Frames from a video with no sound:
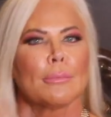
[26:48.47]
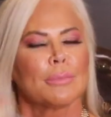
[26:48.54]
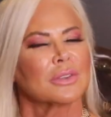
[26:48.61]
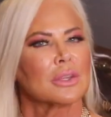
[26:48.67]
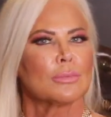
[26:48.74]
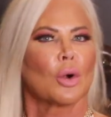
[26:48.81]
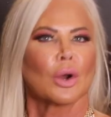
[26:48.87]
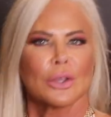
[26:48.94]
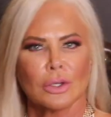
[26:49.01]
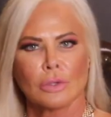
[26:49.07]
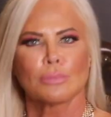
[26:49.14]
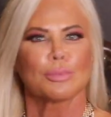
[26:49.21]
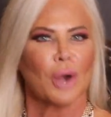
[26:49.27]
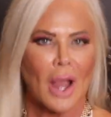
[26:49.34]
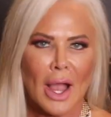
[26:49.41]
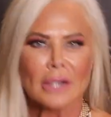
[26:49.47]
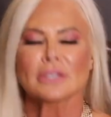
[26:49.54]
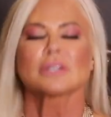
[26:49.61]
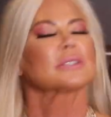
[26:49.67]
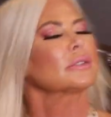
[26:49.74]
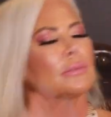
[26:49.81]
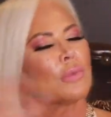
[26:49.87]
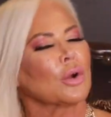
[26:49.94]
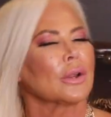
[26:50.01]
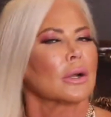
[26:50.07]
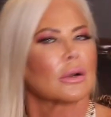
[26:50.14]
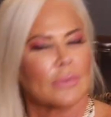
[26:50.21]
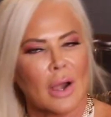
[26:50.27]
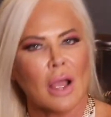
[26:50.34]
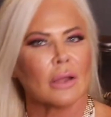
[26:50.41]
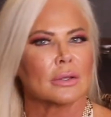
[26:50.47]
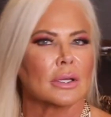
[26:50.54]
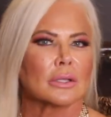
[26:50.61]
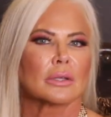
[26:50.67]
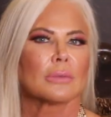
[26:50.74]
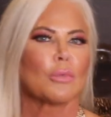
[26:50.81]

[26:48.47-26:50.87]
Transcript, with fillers: But the more you practice, the more you're around it,